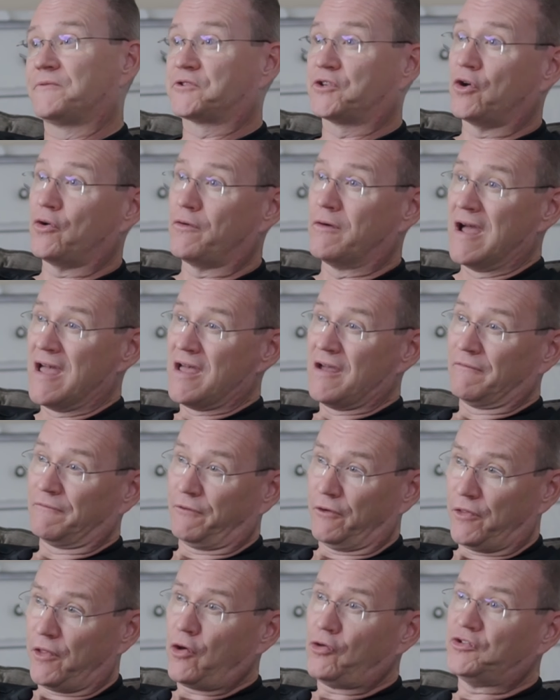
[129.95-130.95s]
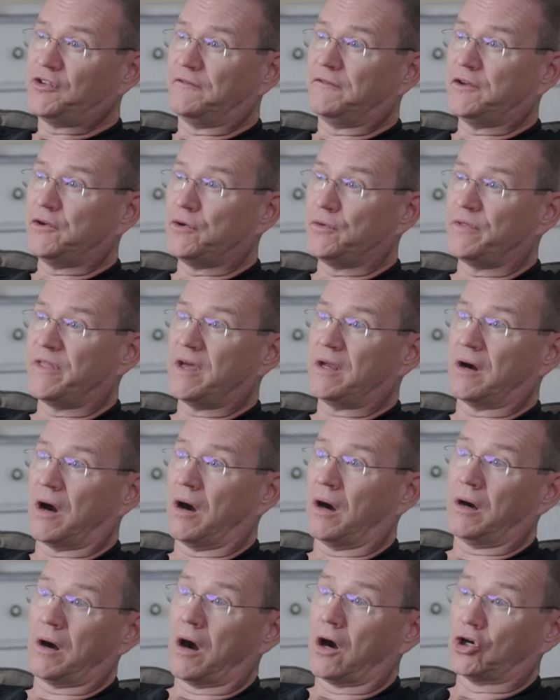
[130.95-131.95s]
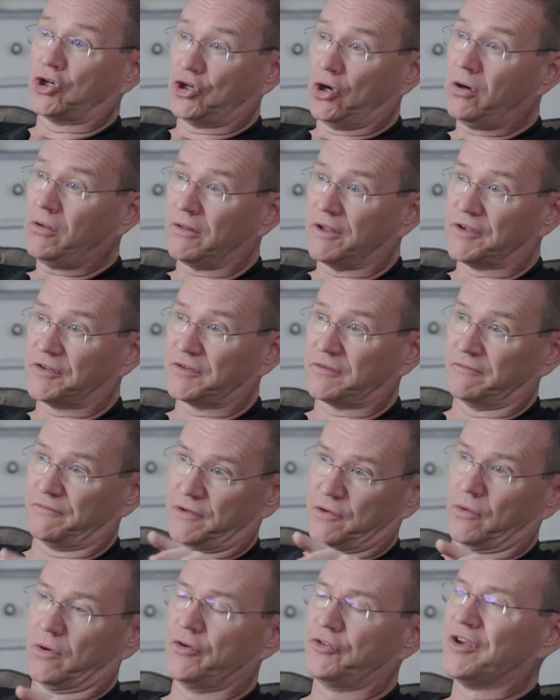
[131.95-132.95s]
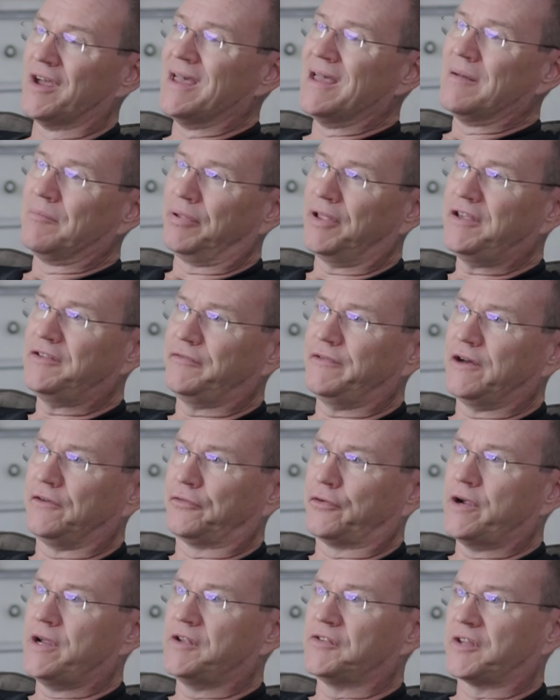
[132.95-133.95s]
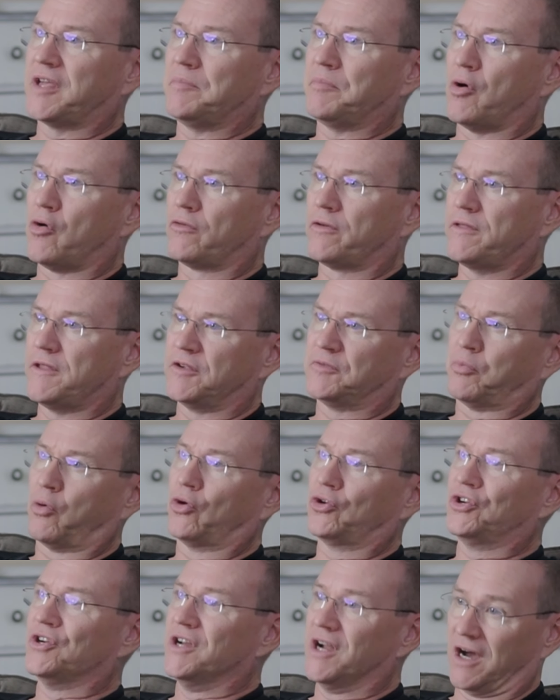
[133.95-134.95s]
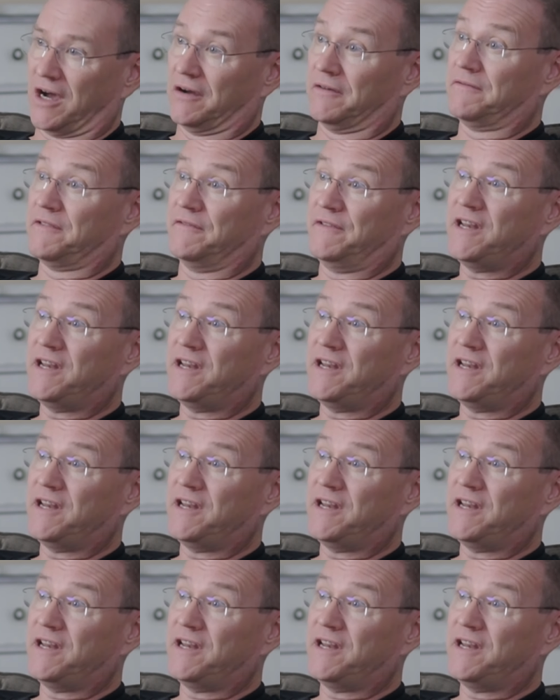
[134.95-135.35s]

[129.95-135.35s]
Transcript: So, for those of you that are our shirtless viewers, please feel free to skip over this portion of the